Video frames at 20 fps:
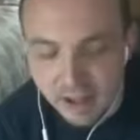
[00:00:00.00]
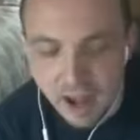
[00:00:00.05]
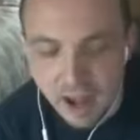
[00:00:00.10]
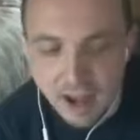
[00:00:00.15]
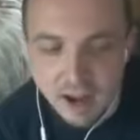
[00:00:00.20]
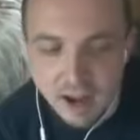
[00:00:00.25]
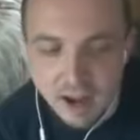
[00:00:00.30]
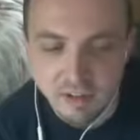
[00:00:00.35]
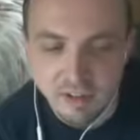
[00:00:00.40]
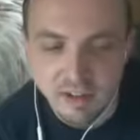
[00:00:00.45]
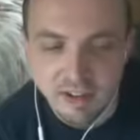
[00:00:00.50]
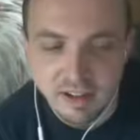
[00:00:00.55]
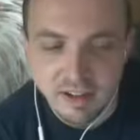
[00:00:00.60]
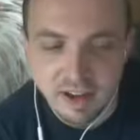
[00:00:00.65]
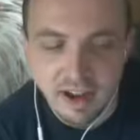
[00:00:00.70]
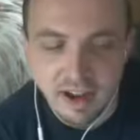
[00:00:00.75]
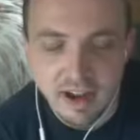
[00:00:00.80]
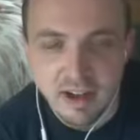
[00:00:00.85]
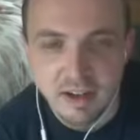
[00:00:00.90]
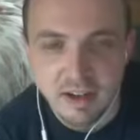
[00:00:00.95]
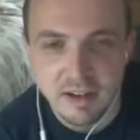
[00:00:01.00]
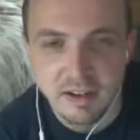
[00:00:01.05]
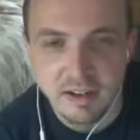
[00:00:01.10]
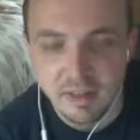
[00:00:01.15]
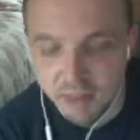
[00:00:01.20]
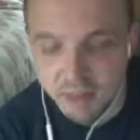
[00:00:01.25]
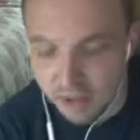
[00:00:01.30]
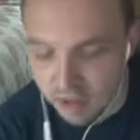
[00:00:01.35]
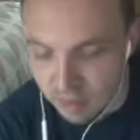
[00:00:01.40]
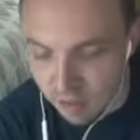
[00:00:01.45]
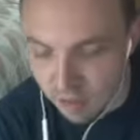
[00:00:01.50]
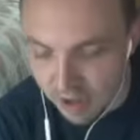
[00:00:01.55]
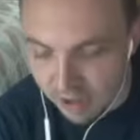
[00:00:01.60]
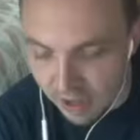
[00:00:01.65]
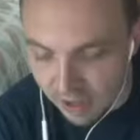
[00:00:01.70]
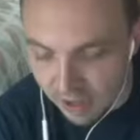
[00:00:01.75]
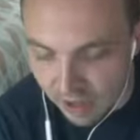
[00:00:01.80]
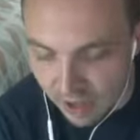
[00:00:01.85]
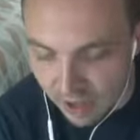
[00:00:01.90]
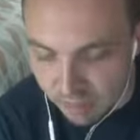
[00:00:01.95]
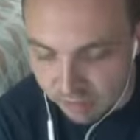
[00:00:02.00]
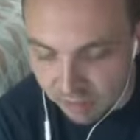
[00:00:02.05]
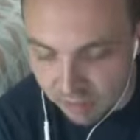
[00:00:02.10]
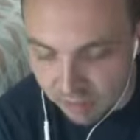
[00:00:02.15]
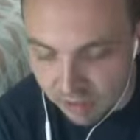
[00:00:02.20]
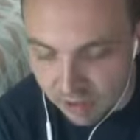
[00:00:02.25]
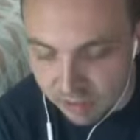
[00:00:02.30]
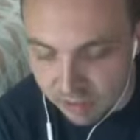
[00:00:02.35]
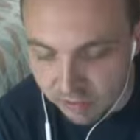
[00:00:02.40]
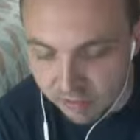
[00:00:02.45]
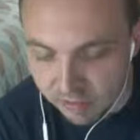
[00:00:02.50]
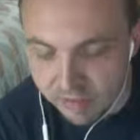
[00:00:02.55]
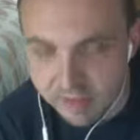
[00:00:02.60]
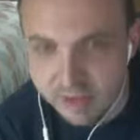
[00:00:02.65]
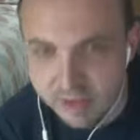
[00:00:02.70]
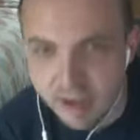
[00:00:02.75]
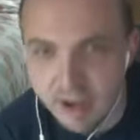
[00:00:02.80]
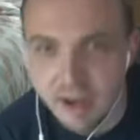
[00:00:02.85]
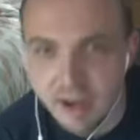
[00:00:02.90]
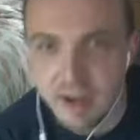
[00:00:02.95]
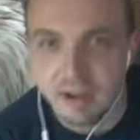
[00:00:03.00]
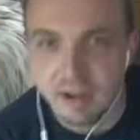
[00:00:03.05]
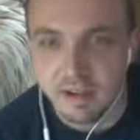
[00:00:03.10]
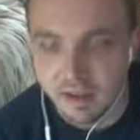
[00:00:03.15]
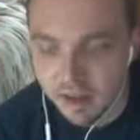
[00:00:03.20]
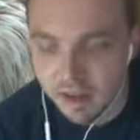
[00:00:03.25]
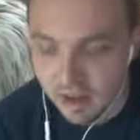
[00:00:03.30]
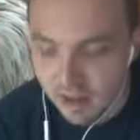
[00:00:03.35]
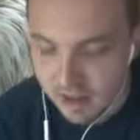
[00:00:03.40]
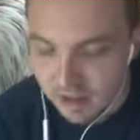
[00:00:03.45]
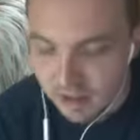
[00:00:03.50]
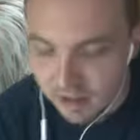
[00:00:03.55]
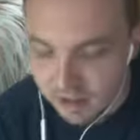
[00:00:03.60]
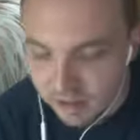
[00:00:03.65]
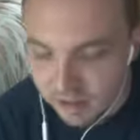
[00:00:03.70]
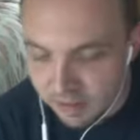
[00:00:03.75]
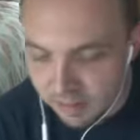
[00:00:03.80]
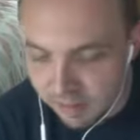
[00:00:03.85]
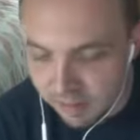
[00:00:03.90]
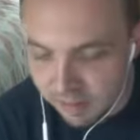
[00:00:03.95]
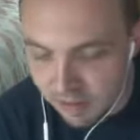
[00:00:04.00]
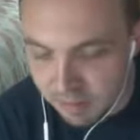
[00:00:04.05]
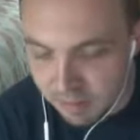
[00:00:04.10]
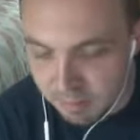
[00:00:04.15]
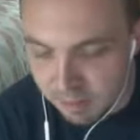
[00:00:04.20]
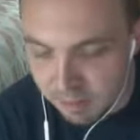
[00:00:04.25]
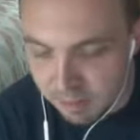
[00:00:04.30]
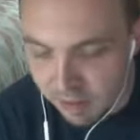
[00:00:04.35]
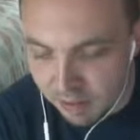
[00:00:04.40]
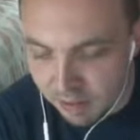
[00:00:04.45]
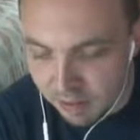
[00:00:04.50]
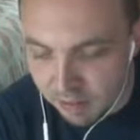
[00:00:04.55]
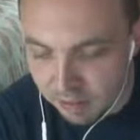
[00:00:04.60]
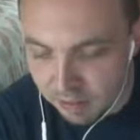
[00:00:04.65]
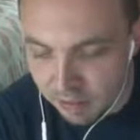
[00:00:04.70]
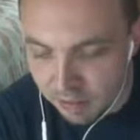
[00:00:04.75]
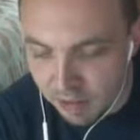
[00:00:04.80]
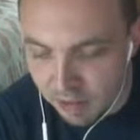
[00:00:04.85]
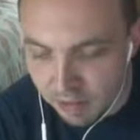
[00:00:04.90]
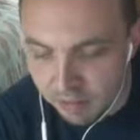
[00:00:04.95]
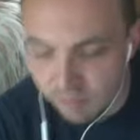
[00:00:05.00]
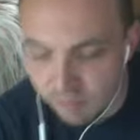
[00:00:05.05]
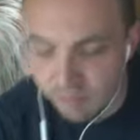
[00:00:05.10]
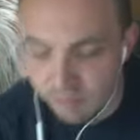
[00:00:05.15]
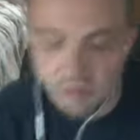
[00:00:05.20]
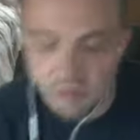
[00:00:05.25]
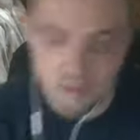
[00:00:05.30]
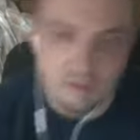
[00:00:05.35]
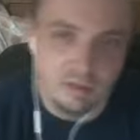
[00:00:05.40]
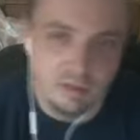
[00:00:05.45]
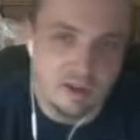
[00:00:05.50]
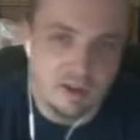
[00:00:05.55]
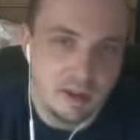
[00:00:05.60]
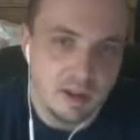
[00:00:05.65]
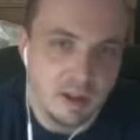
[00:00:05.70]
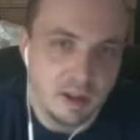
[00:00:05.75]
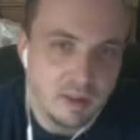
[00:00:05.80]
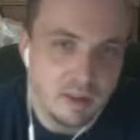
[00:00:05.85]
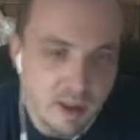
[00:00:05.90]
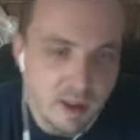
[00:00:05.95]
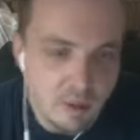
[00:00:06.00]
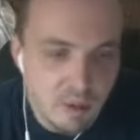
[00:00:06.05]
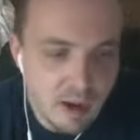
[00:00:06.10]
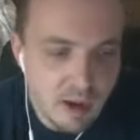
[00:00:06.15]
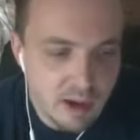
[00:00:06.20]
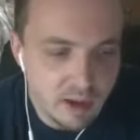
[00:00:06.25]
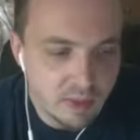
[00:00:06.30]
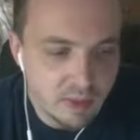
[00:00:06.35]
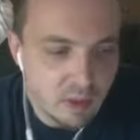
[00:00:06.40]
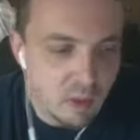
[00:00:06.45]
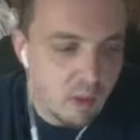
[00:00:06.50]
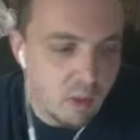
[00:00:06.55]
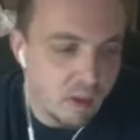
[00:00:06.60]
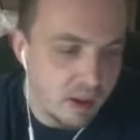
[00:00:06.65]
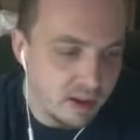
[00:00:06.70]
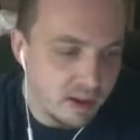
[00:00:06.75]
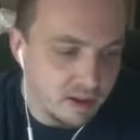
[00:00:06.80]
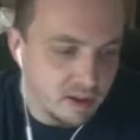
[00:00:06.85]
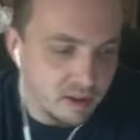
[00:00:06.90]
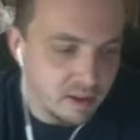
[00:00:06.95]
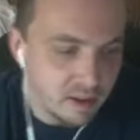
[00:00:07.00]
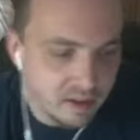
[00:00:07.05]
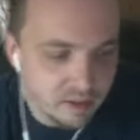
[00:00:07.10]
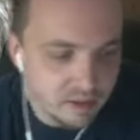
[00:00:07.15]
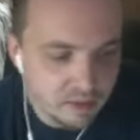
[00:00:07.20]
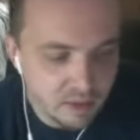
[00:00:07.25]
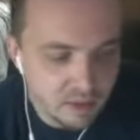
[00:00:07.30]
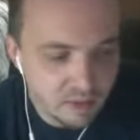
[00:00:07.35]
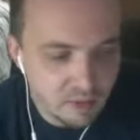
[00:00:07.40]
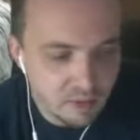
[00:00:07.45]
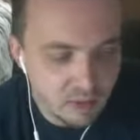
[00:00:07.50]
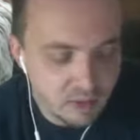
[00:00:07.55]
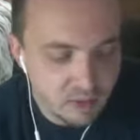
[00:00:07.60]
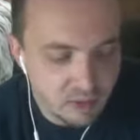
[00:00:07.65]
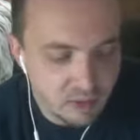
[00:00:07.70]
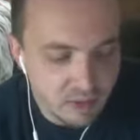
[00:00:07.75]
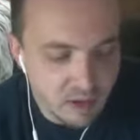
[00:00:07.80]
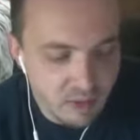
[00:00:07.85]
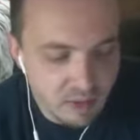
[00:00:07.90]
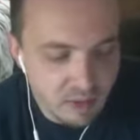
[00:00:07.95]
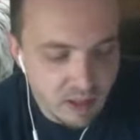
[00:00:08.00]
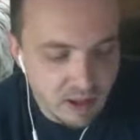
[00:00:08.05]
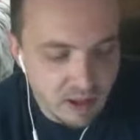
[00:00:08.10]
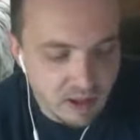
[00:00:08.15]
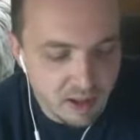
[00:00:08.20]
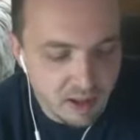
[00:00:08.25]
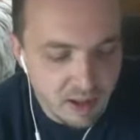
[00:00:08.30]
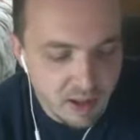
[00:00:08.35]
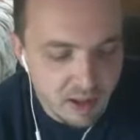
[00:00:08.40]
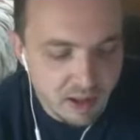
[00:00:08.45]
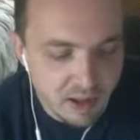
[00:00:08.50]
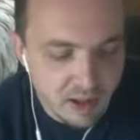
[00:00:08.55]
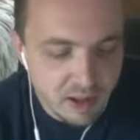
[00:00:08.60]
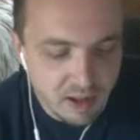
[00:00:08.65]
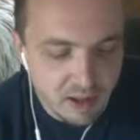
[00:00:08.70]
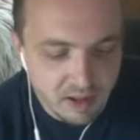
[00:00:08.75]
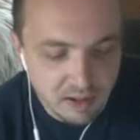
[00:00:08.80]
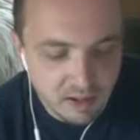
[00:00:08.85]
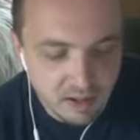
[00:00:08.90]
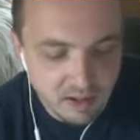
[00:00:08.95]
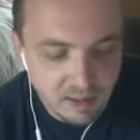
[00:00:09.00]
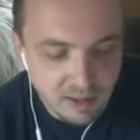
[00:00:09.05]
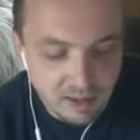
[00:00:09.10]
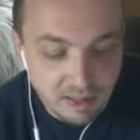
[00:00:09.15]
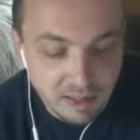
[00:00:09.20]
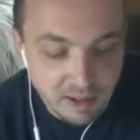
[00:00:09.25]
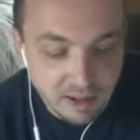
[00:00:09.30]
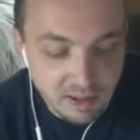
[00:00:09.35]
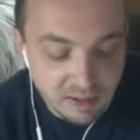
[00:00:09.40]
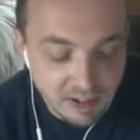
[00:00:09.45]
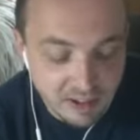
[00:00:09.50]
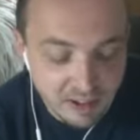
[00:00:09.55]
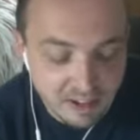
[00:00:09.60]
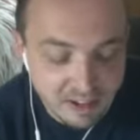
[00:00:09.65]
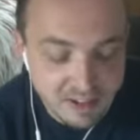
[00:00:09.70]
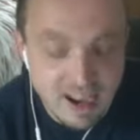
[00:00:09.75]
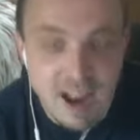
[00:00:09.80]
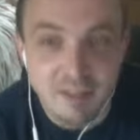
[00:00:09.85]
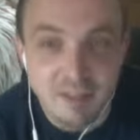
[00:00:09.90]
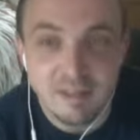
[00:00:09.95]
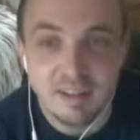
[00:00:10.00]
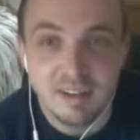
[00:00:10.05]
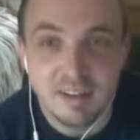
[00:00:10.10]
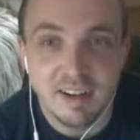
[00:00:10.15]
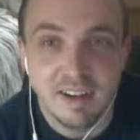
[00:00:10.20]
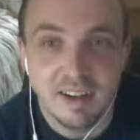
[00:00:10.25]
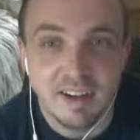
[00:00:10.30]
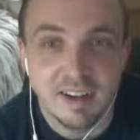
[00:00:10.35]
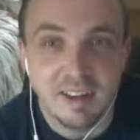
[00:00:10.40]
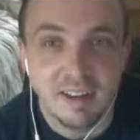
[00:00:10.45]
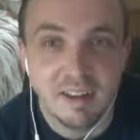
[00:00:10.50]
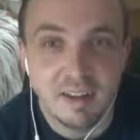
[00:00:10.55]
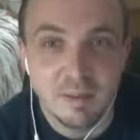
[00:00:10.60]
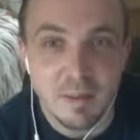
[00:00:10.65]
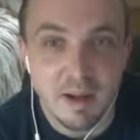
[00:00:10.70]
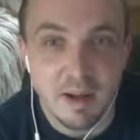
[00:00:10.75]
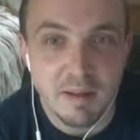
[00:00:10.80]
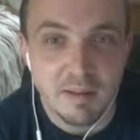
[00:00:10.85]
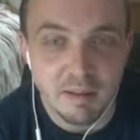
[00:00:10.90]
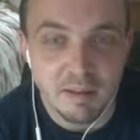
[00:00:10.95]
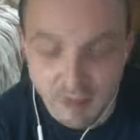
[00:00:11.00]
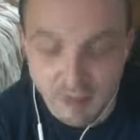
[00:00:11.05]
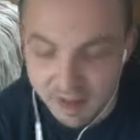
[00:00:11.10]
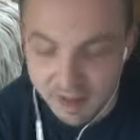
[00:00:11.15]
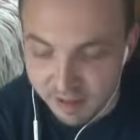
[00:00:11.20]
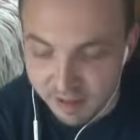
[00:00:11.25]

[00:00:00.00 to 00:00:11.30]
understand, though. I absolutely understand the appeal of using it in that way, and the whole idea of, if you like literally, it sounds ridiculous, but like